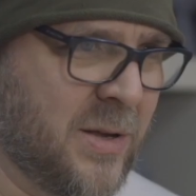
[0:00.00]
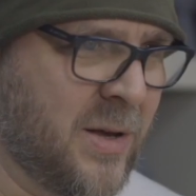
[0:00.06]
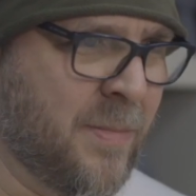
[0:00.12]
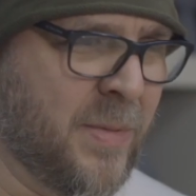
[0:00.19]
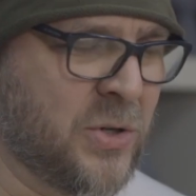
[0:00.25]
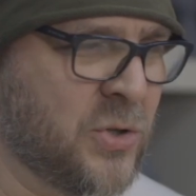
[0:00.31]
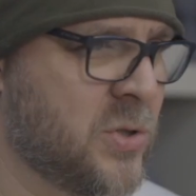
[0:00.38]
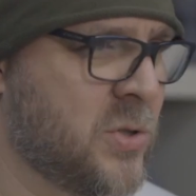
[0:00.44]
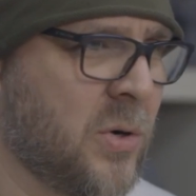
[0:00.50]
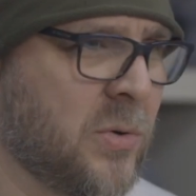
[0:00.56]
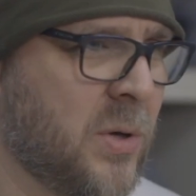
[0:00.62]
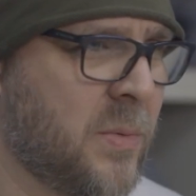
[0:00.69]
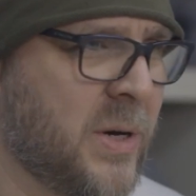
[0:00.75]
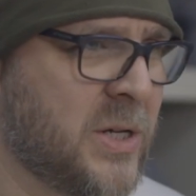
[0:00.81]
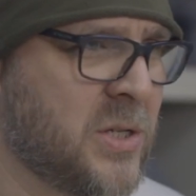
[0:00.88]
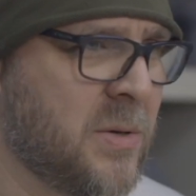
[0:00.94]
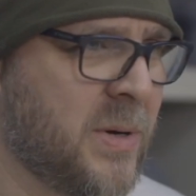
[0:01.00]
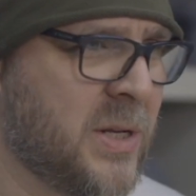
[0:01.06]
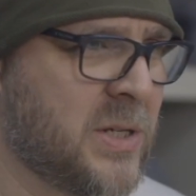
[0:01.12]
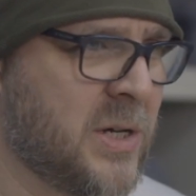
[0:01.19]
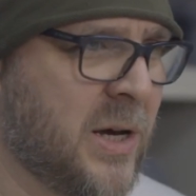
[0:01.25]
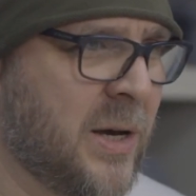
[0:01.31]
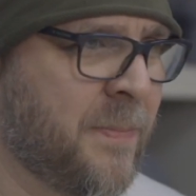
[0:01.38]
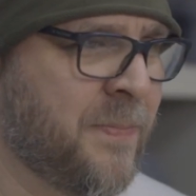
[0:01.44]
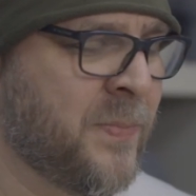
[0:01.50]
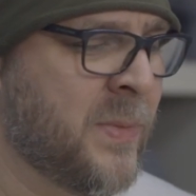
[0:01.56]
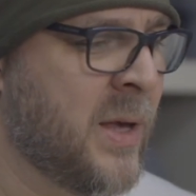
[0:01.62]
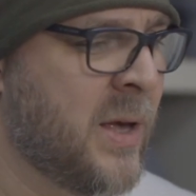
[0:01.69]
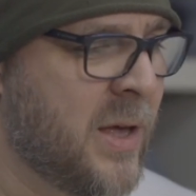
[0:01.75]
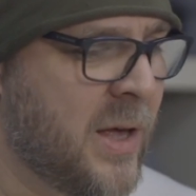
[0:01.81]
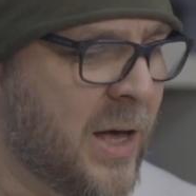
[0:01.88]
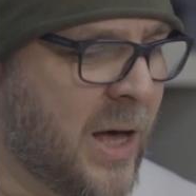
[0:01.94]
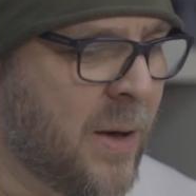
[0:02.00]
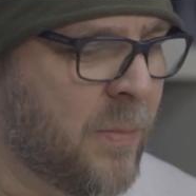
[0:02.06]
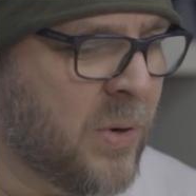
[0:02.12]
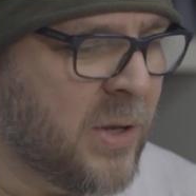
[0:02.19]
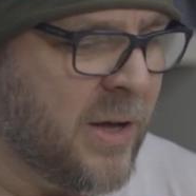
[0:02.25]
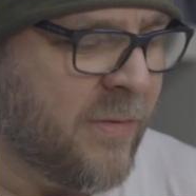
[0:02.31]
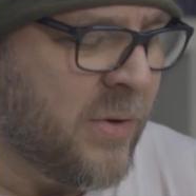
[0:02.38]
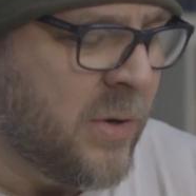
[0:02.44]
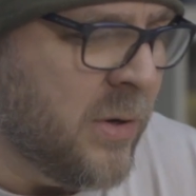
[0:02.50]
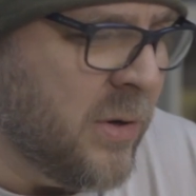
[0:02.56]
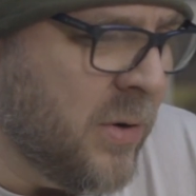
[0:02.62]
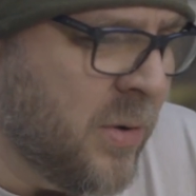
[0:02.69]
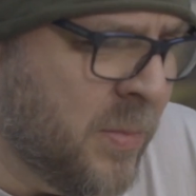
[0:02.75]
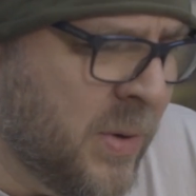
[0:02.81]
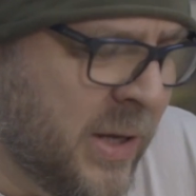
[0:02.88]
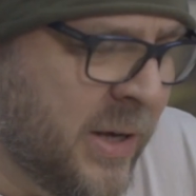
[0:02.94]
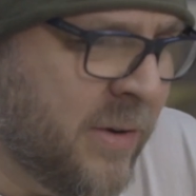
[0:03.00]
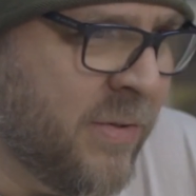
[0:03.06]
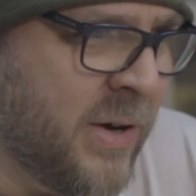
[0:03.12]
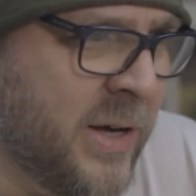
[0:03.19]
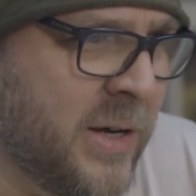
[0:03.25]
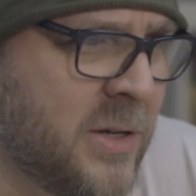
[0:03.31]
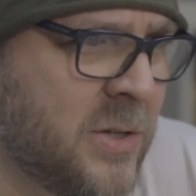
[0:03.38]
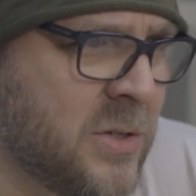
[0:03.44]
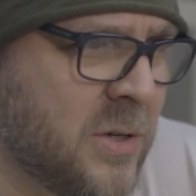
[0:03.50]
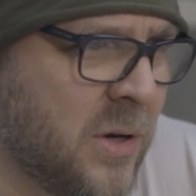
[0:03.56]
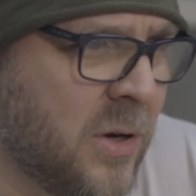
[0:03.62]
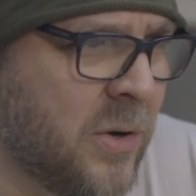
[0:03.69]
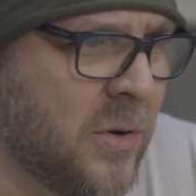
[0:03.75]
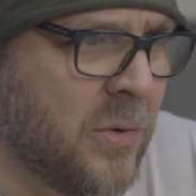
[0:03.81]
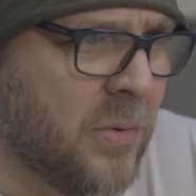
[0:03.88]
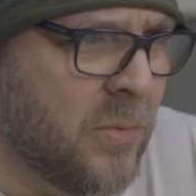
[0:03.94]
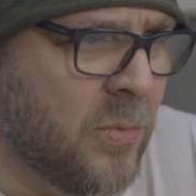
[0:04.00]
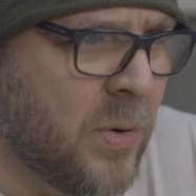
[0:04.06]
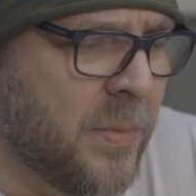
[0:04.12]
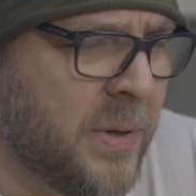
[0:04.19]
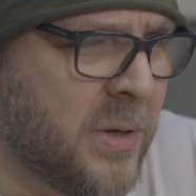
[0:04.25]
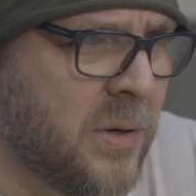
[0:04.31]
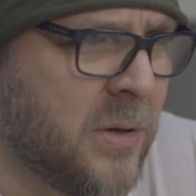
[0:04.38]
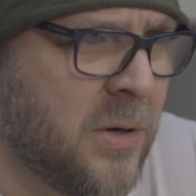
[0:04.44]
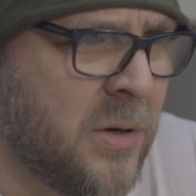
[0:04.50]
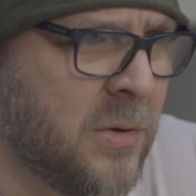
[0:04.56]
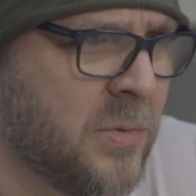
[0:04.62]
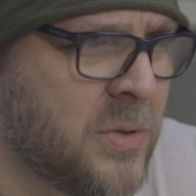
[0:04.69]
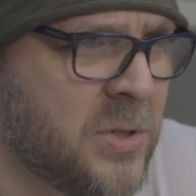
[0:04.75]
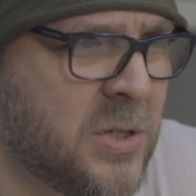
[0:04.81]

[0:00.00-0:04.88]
am I just totally wasting my time? And we'll have a look and we'll advise on what we can do. We'll